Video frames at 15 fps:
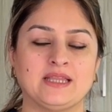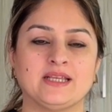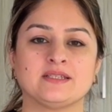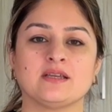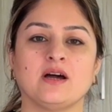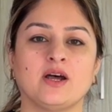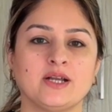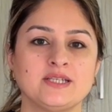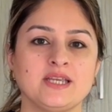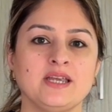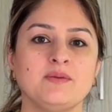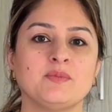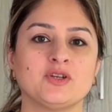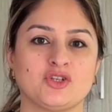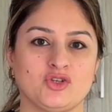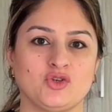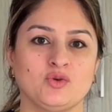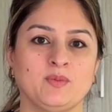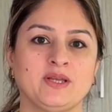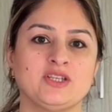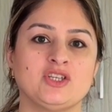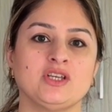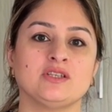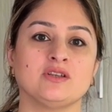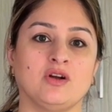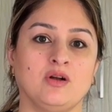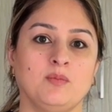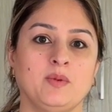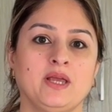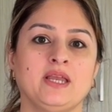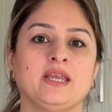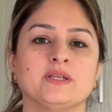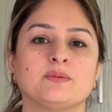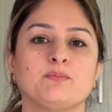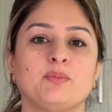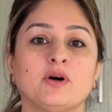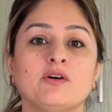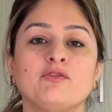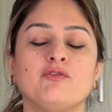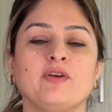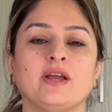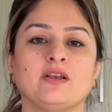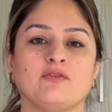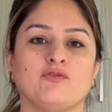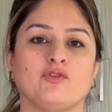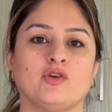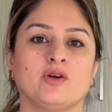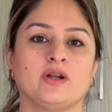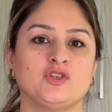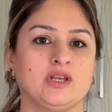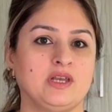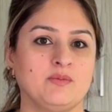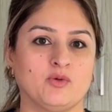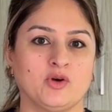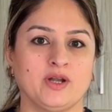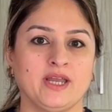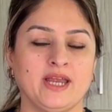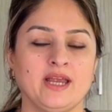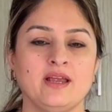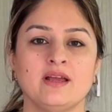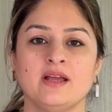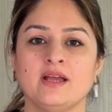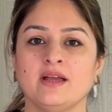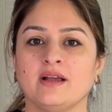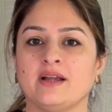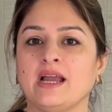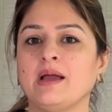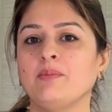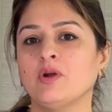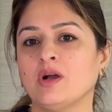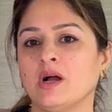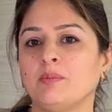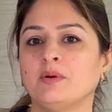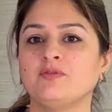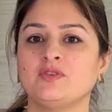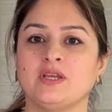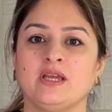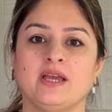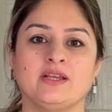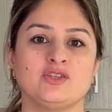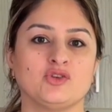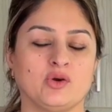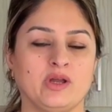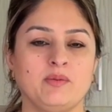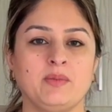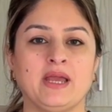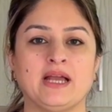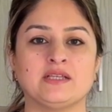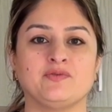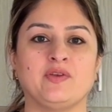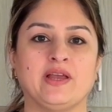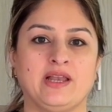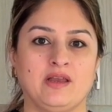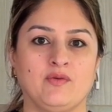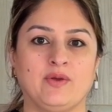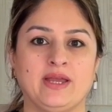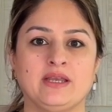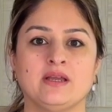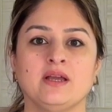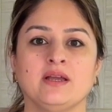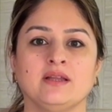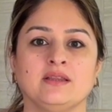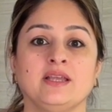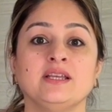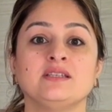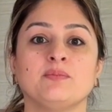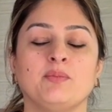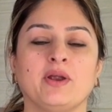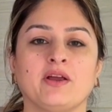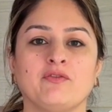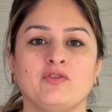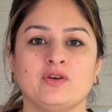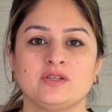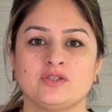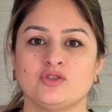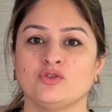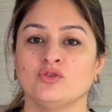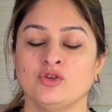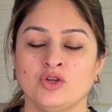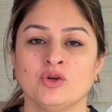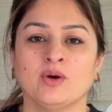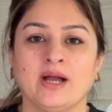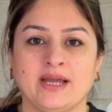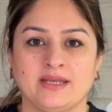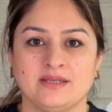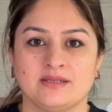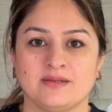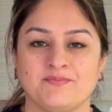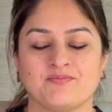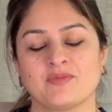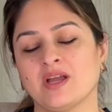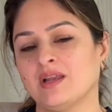This hearty mushroom and cheese omelette is perfect for chilly morning. Grab your cup of tea and join me as we elevate this breakfast to new heights.